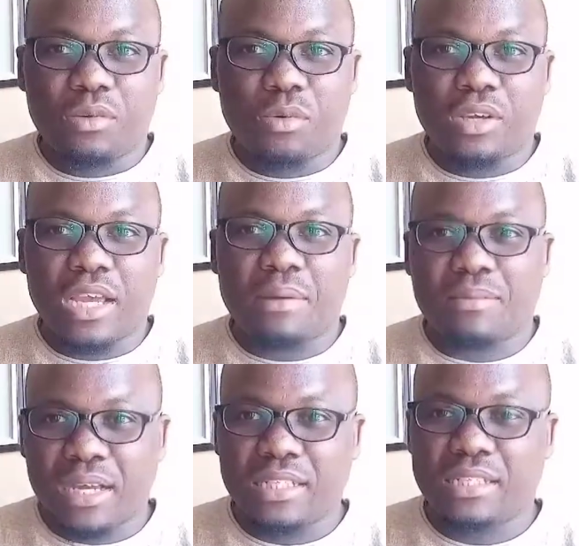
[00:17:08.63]
where
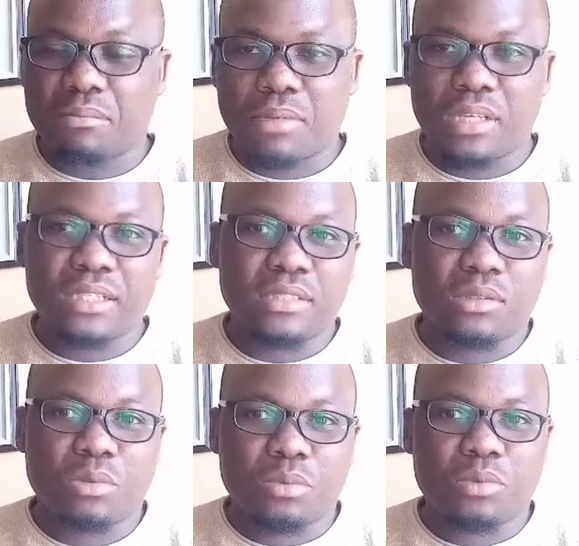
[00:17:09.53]
I'm hiding
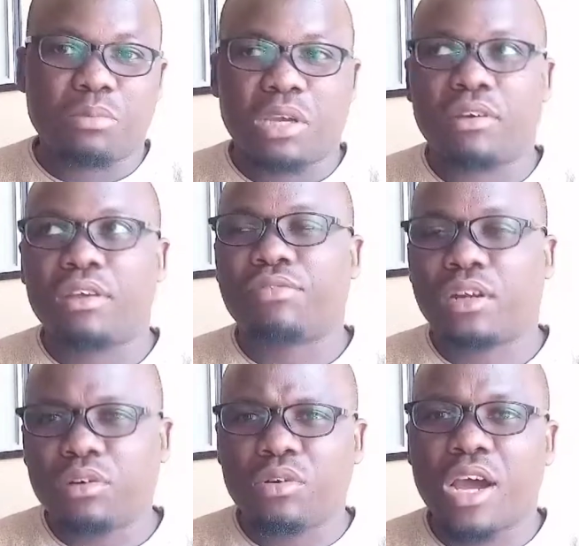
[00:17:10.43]
monies to my wife.
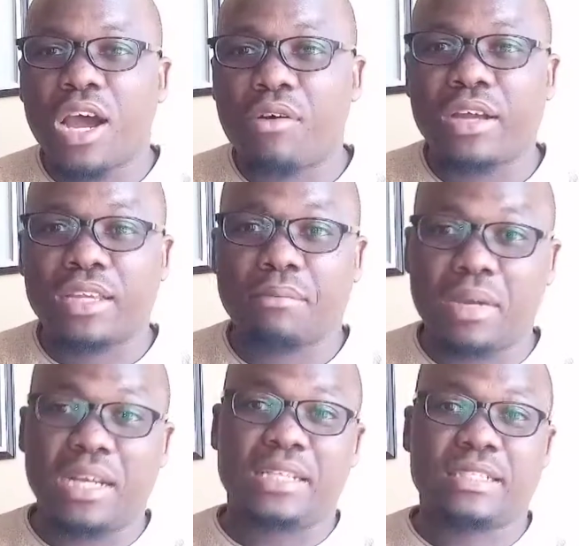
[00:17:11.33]
I don't know how I can
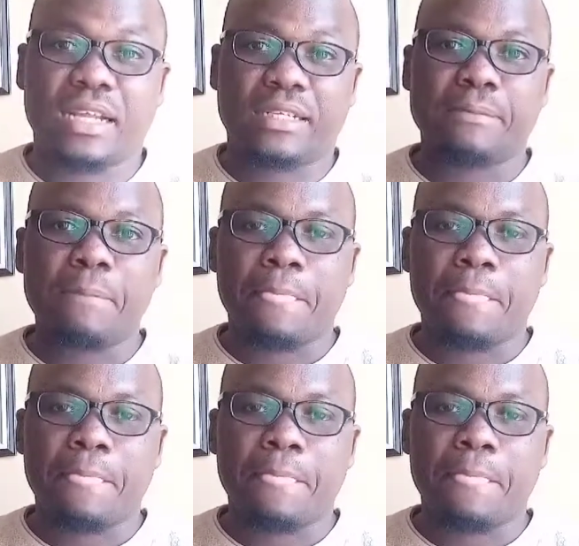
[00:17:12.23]
manage that.